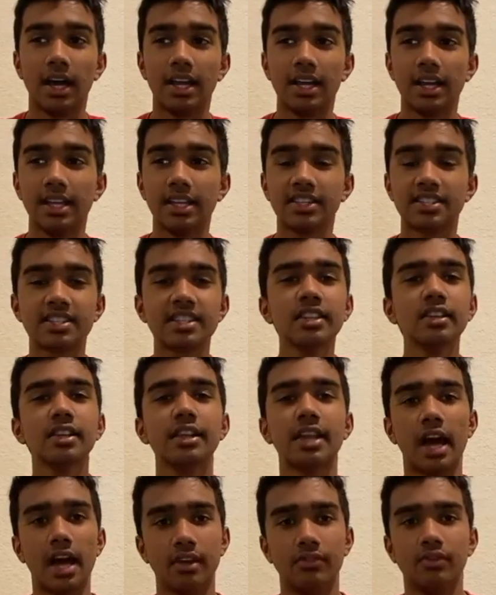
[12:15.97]
it's still an
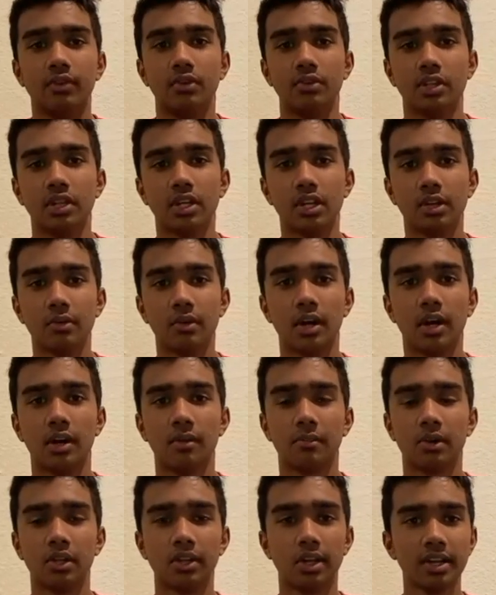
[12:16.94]
iPhone, you know.
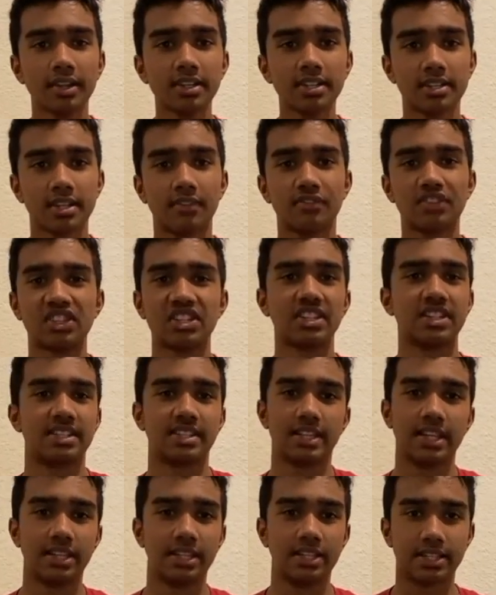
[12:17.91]
A lot of the stuff is going to
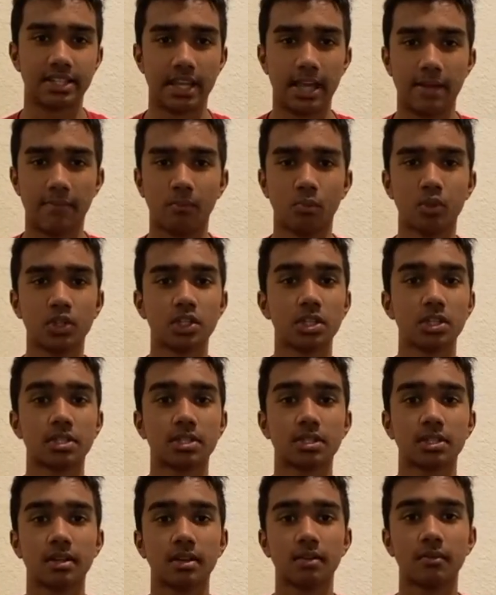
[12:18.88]
stay the same, which
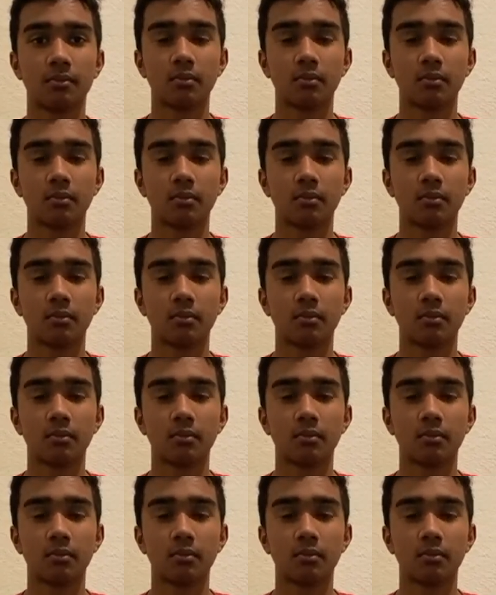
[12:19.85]
is